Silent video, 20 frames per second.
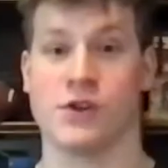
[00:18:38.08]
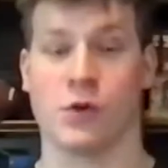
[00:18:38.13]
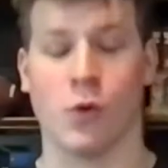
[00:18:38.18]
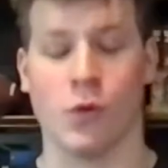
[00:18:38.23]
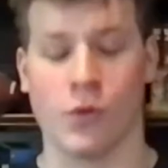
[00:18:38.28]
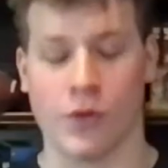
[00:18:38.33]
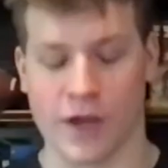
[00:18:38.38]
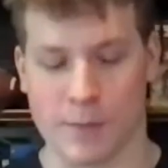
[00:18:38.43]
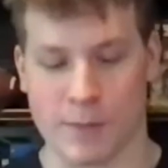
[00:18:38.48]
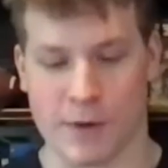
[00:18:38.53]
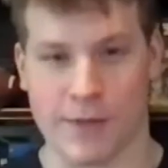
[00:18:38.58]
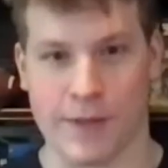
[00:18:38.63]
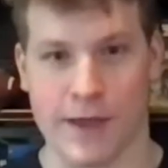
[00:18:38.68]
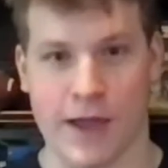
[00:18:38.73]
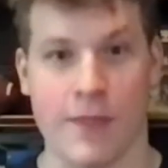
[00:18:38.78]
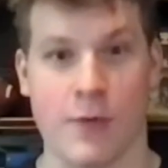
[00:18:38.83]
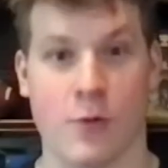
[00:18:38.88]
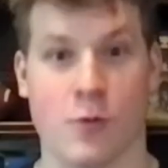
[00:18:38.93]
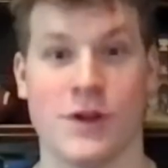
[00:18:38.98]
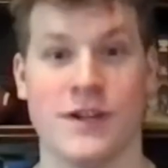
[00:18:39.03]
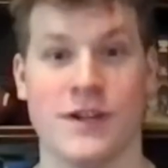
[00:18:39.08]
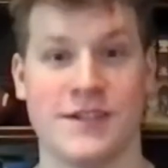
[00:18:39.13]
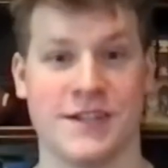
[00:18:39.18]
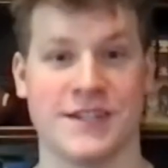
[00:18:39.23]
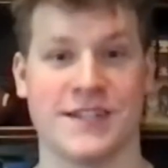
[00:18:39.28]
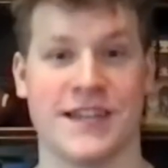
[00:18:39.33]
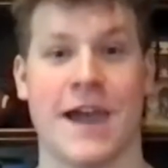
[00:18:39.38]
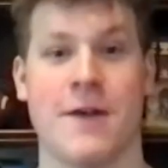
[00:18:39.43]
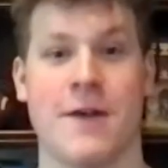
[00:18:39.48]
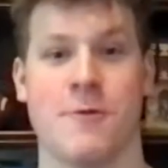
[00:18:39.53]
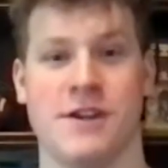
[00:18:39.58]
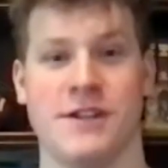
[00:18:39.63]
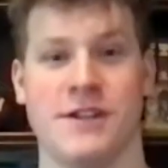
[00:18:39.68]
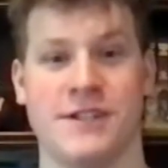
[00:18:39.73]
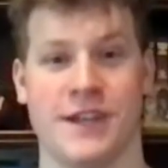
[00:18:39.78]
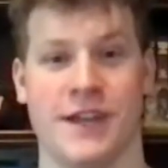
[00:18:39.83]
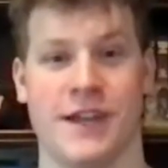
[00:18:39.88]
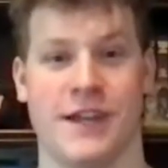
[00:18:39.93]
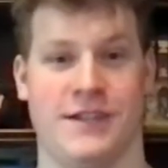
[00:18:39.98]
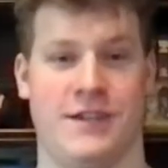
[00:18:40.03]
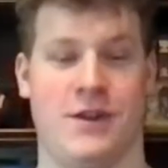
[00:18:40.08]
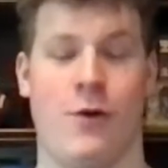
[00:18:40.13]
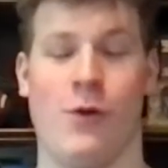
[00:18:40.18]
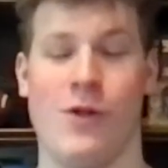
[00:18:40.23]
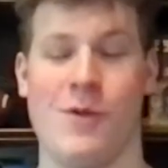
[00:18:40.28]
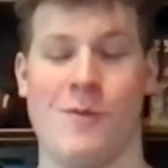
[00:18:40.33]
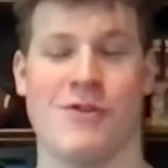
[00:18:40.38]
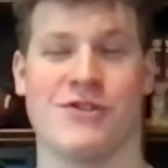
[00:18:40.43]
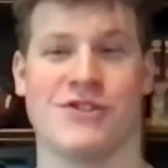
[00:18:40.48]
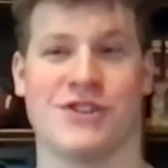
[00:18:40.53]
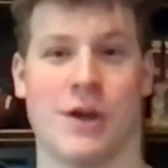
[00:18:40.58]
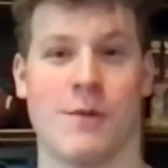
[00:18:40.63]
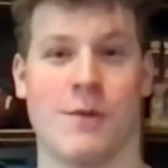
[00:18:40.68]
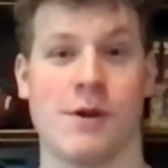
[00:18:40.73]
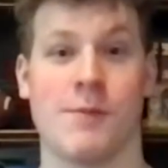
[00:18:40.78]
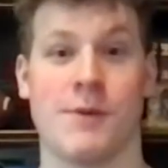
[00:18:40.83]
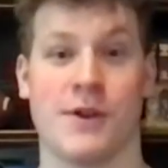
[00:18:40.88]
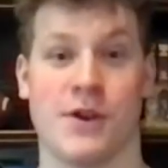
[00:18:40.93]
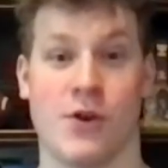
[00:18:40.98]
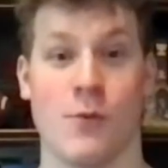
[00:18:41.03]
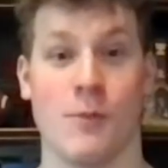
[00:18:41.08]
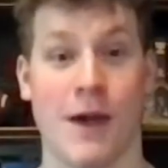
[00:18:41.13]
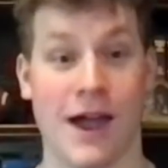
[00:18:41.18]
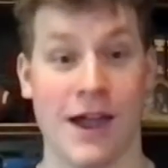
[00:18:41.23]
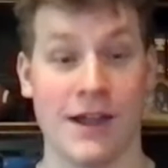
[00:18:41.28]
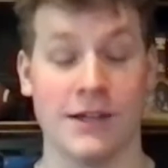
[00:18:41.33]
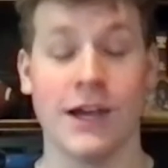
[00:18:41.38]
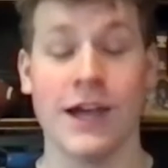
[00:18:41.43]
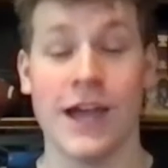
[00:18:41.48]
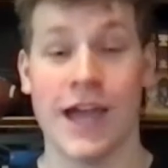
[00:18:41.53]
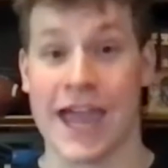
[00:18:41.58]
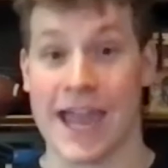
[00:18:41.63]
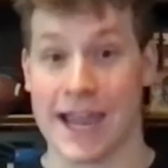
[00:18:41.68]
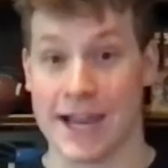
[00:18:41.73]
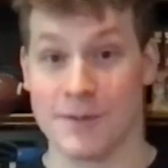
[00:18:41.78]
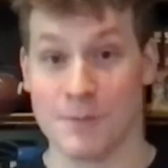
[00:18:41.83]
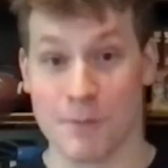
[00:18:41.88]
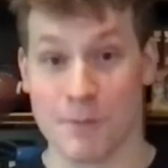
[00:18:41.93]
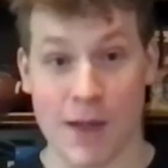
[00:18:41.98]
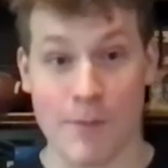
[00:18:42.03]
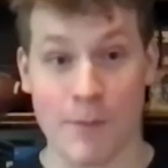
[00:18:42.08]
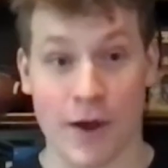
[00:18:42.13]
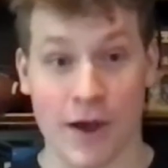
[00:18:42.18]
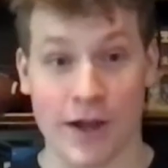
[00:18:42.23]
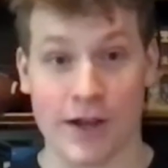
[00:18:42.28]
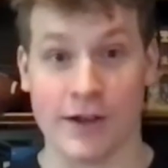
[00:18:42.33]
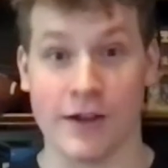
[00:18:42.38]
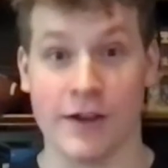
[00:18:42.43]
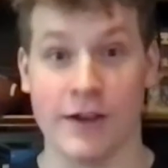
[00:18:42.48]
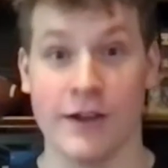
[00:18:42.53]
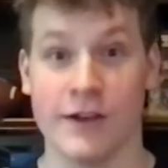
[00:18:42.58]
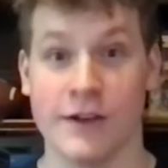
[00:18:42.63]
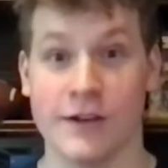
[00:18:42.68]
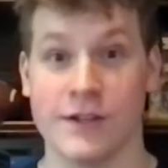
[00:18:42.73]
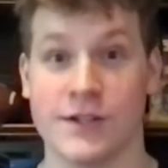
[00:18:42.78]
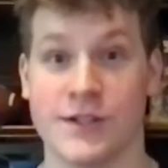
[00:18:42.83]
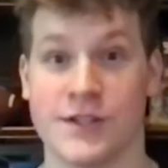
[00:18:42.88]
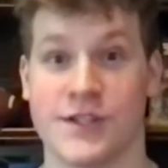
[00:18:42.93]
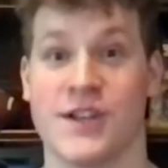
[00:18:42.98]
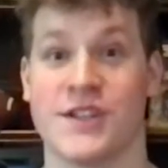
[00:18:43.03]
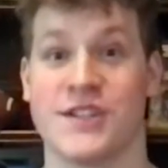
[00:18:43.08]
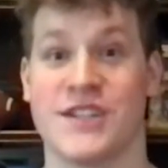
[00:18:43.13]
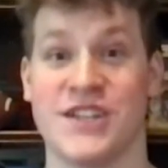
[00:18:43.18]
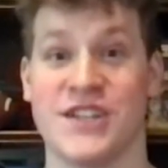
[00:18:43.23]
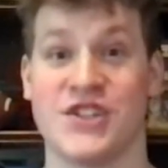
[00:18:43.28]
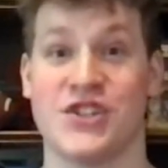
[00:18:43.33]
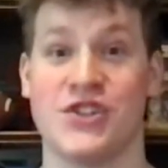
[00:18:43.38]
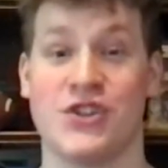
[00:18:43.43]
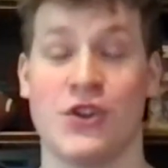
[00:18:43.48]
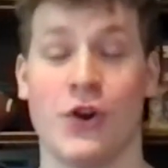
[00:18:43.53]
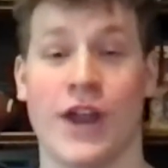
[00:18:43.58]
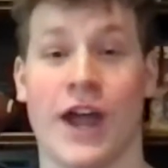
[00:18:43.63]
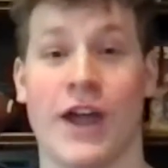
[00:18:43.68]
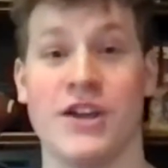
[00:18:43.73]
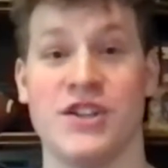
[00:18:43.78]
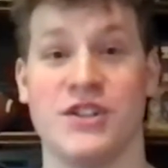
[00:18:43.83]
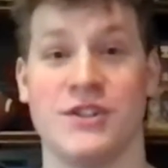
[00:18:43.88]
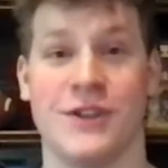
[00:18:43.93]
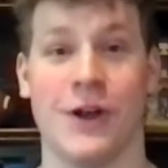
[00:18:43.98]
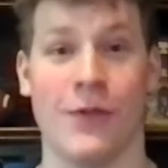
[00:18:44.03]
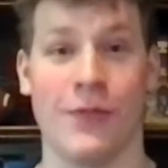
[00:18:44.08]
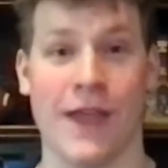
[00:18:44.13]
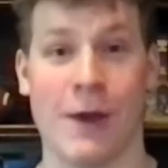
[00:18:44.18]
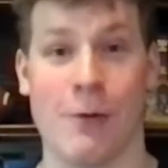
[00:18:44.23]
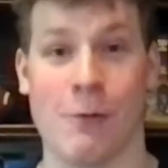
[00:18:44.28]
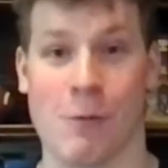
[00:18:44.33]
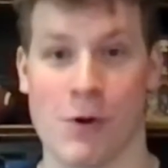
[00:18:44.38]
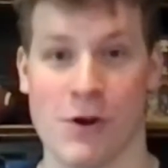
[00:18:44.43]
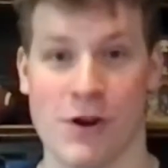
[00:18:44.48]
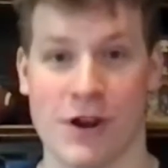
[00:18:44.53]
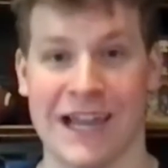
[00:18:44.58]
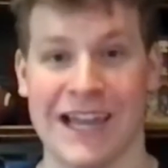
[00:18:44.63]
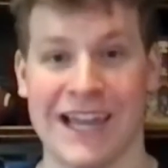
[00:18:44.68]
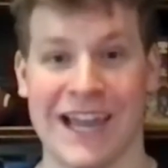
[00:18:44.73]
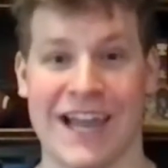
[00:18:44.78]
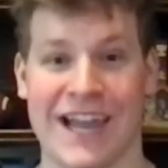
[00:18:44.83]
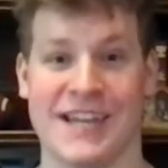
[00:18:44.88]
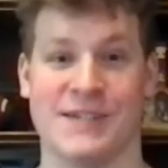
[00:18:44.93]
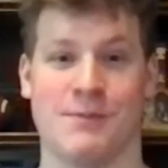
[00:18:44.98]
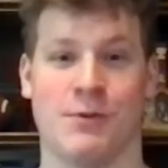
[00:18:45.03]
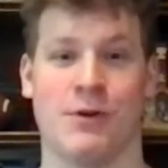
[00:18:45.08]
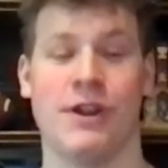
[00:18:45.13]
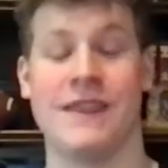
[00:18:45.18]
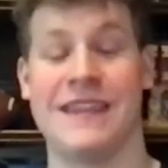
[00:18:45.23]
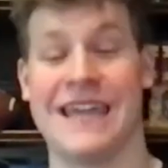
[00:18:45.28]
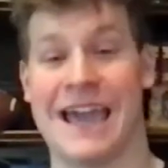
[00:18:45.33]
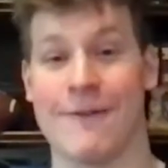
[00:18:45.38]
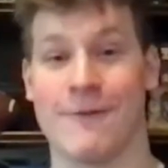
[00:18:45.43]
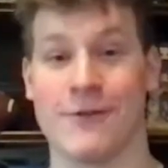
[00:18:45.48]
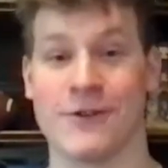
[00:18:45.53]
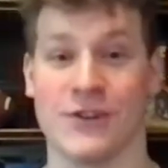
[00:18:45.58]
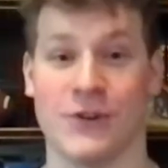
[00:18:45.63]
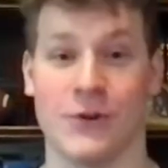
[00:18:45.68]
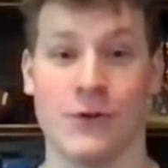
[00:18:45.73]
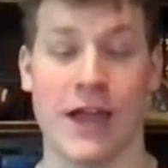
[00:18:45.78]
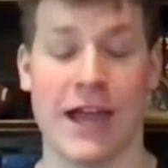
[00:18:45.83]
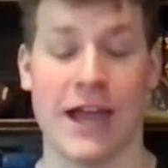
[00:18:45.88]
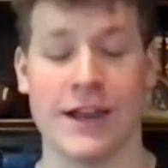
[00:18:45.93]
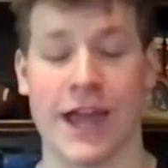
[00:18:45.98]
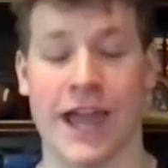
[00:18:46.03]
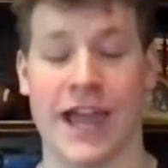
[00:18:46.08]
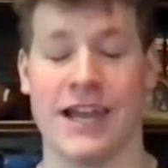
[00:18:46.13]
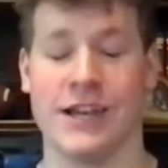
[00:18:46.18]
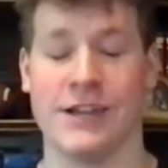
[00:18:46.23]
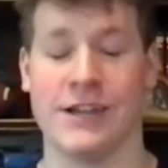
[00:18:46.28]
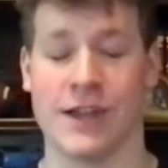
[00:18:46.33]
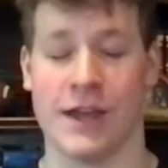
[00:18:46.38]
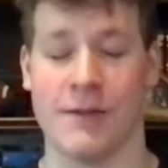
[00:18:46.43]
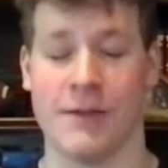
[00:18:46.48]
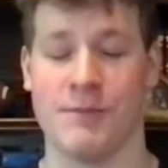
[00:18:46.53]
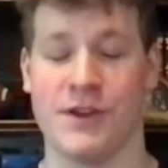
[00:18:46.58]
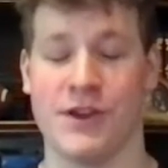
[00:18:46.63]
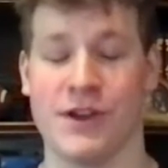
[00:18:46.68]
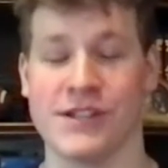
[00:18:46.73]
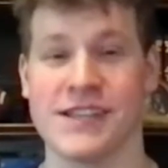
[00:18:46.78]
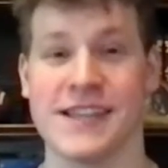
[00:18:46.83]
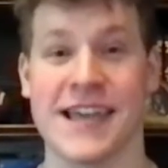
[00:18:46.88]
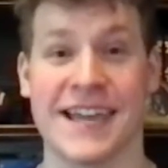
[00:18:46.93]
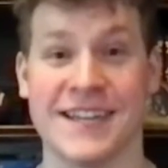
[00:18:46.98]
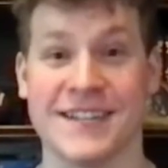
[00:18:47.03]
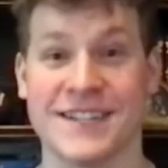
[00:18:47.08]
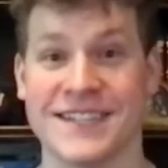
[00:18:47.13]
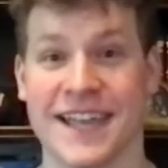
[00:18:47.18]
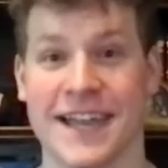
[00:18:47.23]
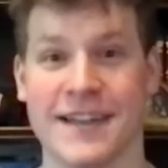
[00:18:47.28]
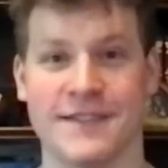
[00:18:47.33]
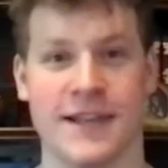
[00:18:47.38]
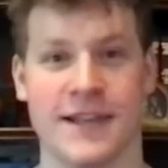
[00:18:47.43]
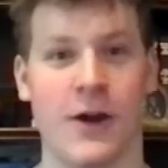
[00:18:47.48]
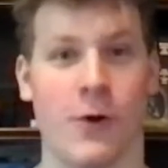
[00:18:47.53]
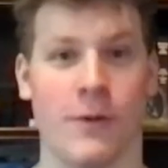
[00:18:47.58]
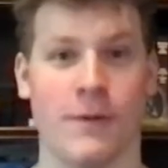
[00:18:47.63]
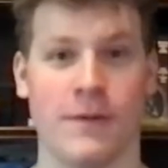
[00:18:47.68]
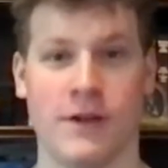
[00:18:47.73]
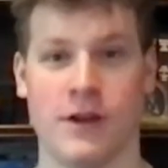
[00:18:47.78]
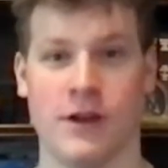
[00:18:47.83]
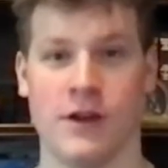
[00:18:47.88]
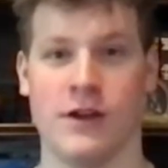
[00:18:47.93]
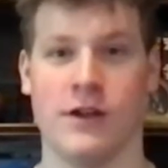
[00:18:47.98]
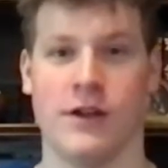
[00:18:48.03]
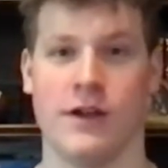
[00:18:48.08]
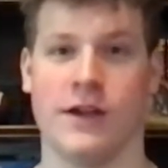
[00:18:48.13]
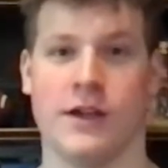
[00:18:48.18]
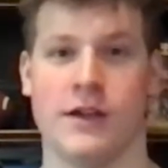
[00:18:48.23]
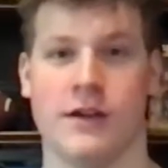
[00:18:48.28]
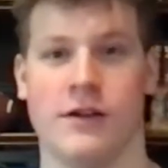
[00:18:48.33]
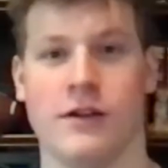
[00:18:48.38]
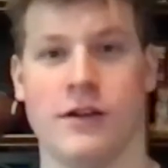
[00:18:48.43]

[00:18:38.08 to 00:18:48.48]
cool thing about that. The reason Tyrese is the only person coming up in your mind and in my mind is because he stood out. He's done that work and he's put in the effort to do that, and because of that, he stands out. Like